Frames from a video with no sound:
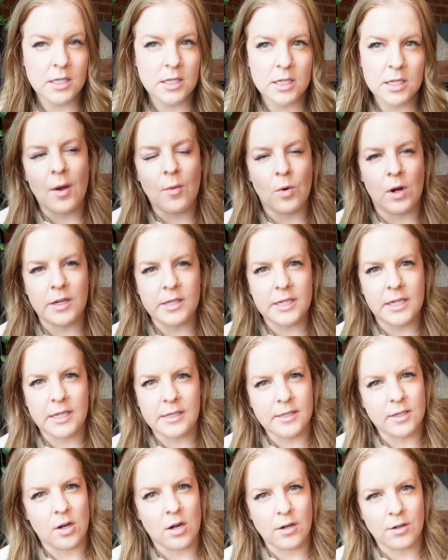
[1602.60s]
I want to get
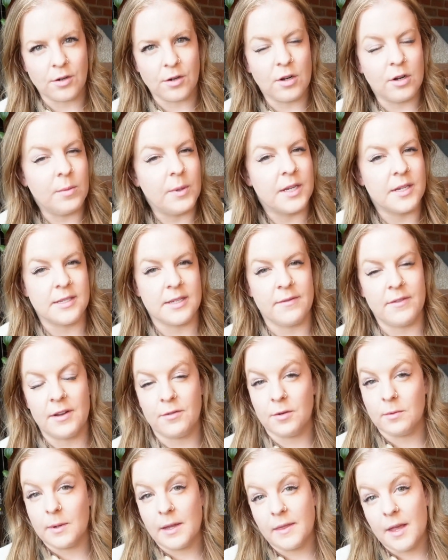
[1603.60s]
to Gone Girl because I've
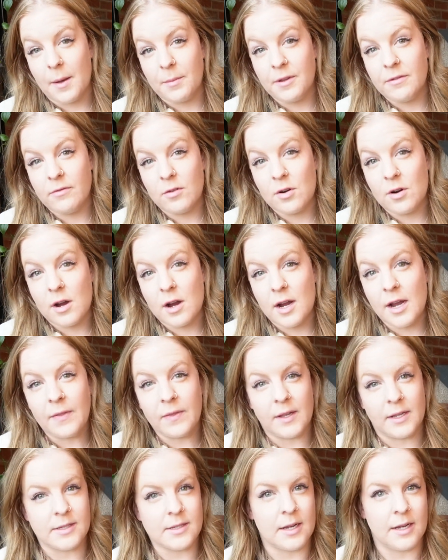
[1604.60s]
never read that before, and
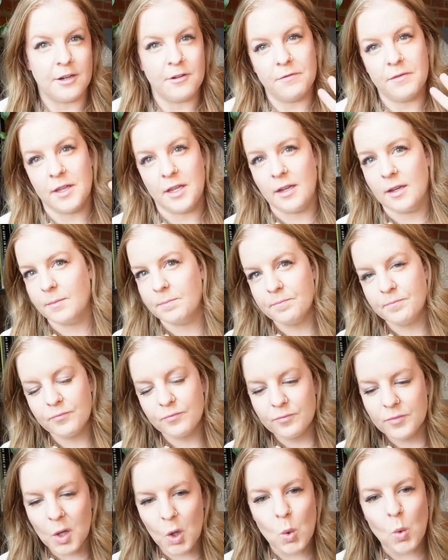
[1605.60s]
that's kind of the
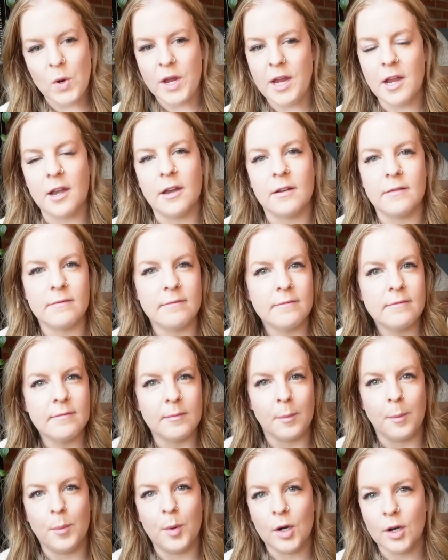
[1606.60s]
queen
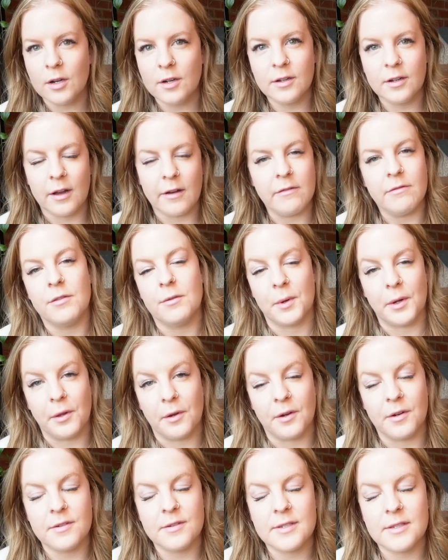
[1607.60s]
book of
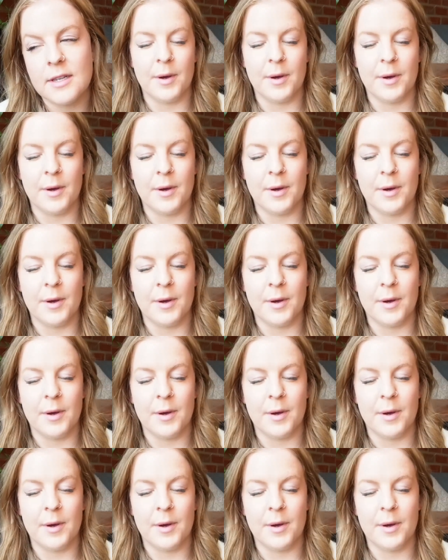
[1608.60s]
thrillers.